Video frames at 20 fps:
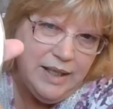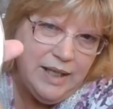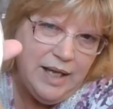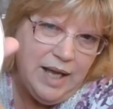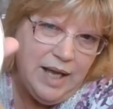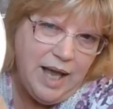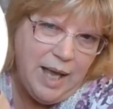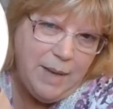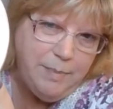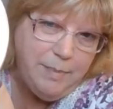
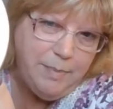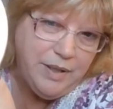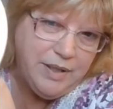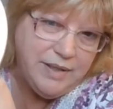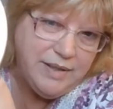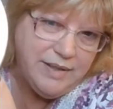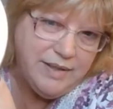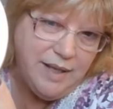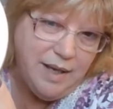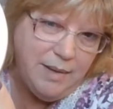I put
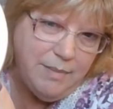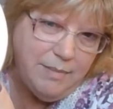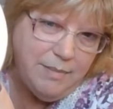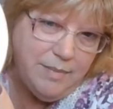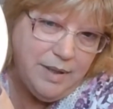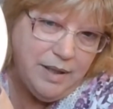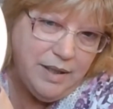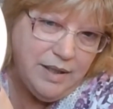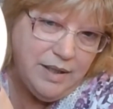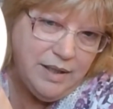
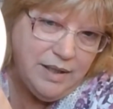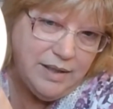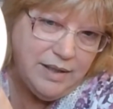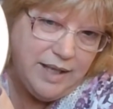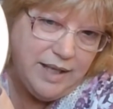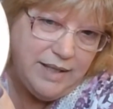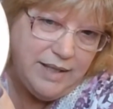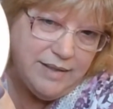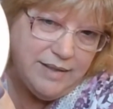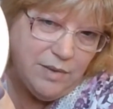some
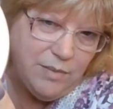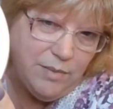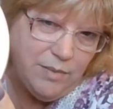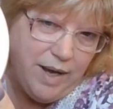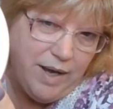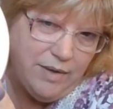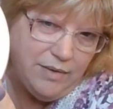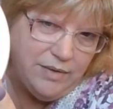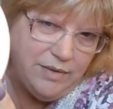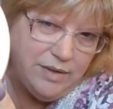lace
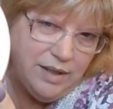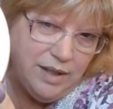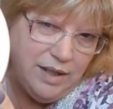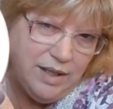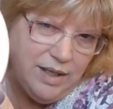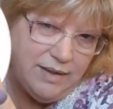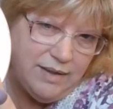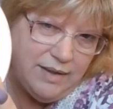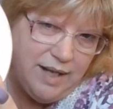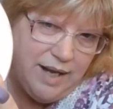around
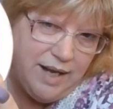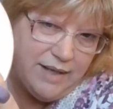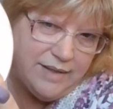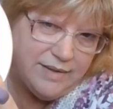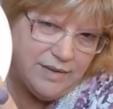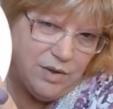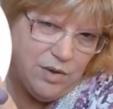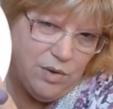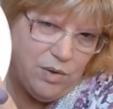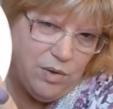that has
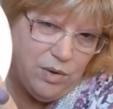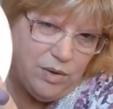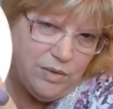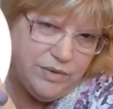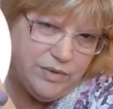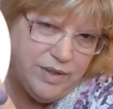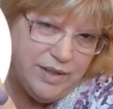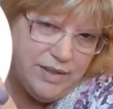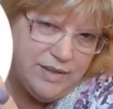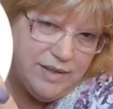gold.
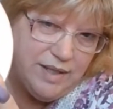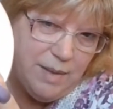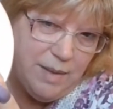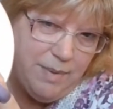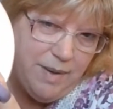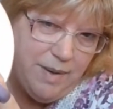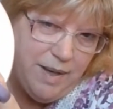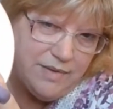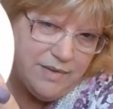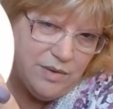This cup
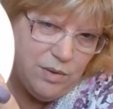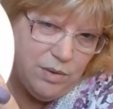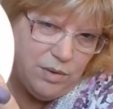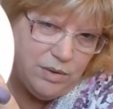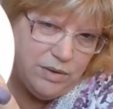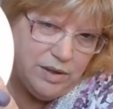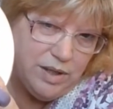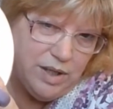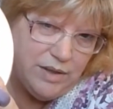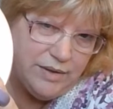has gold
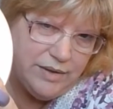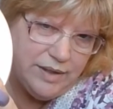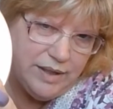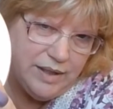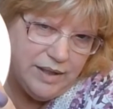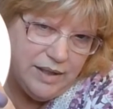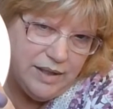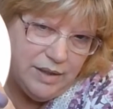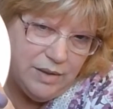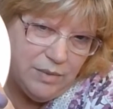along
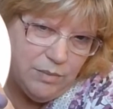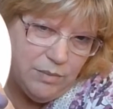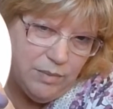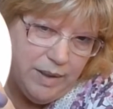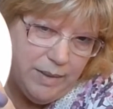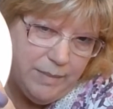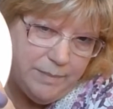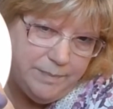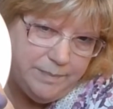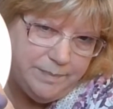the rim,